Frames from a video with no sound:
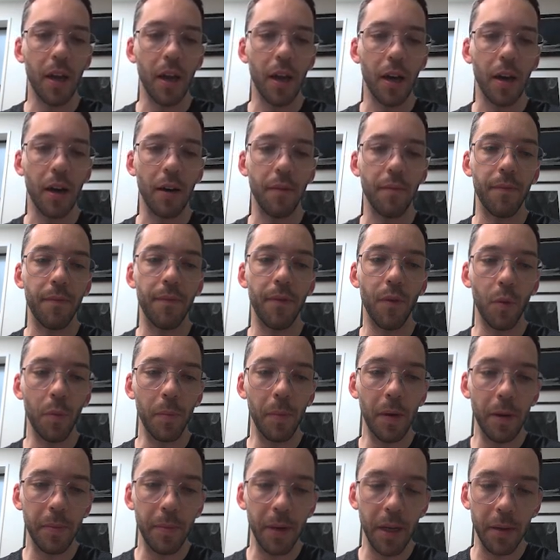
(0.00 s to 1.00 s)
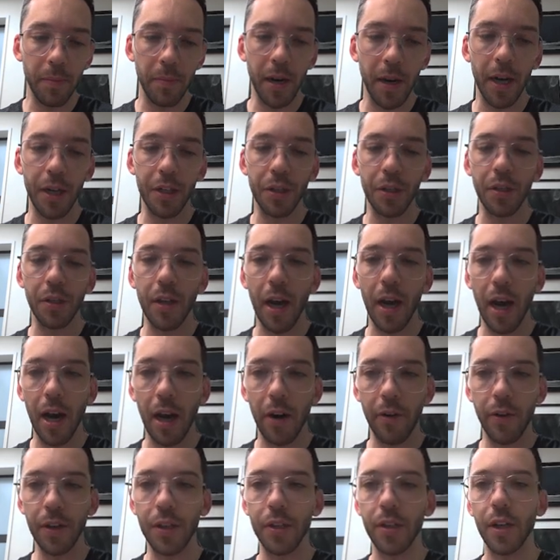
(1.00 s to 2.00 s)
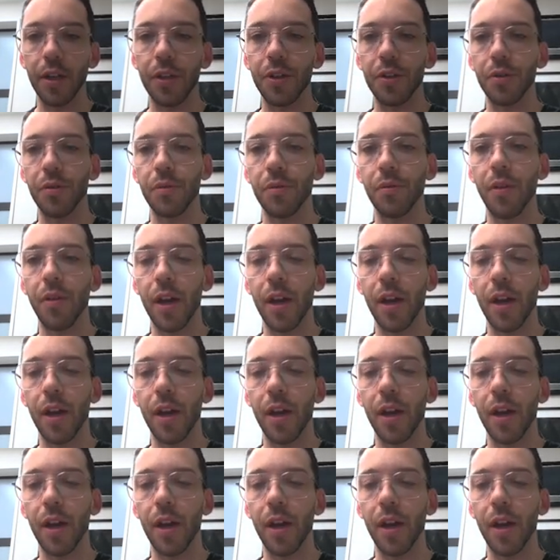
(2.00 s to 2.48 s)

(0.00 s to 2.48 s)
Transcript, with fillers: 4 millimeter margins are essential.